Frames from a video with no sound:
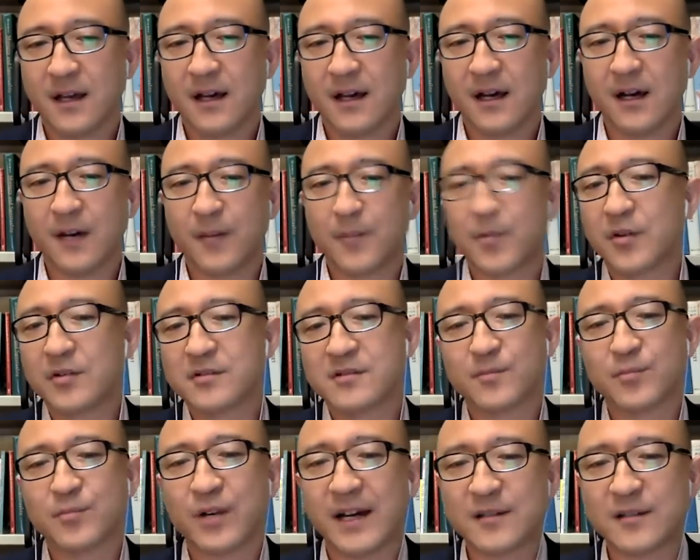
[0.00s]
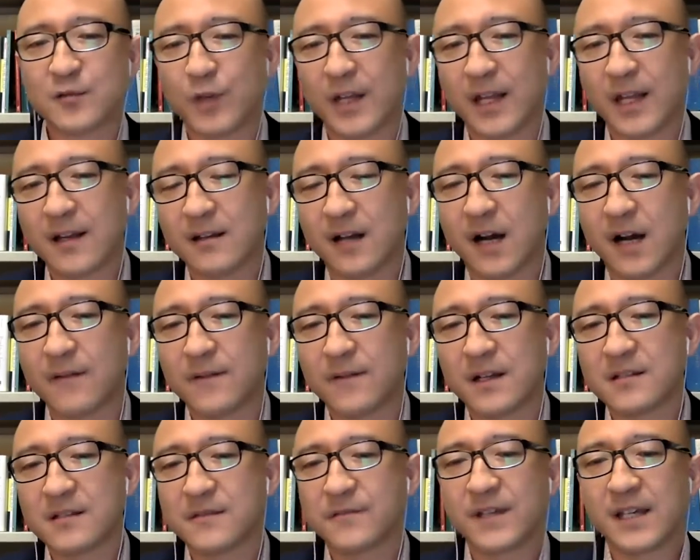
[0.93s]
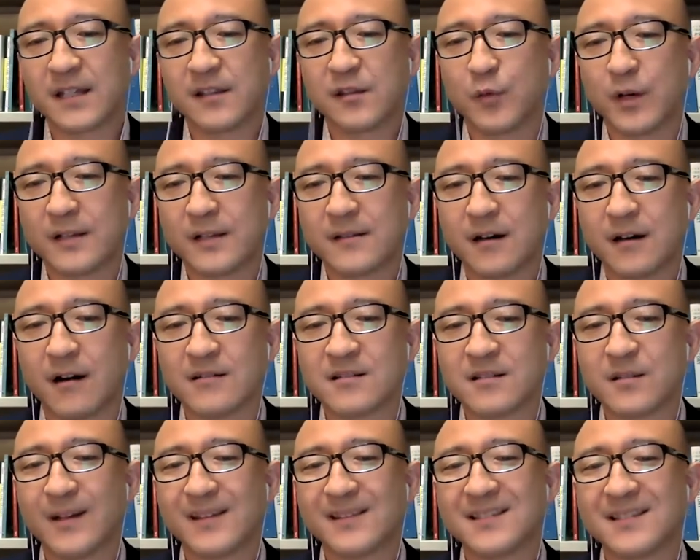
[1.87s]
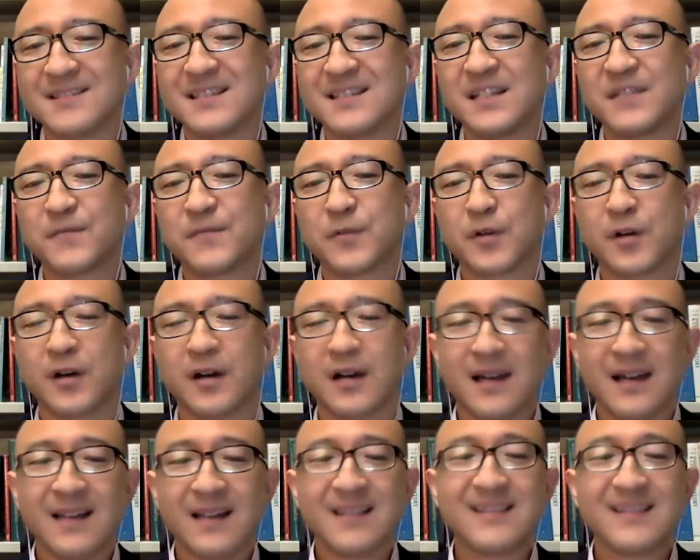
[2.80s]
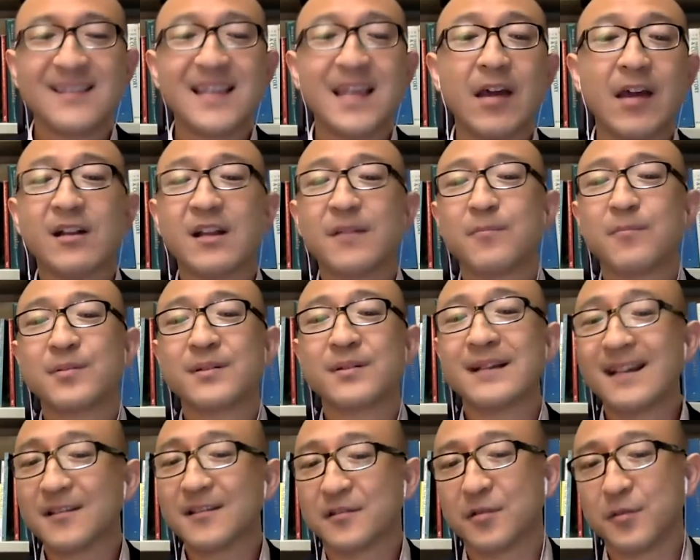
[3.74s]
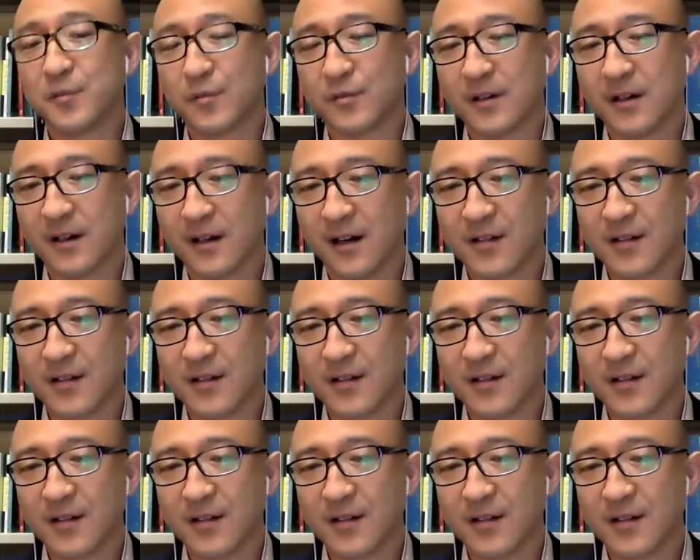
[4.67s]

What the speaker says: Pulitzer Prize winning novelist Viet Nguyen talks about the need for a narrative plenitude,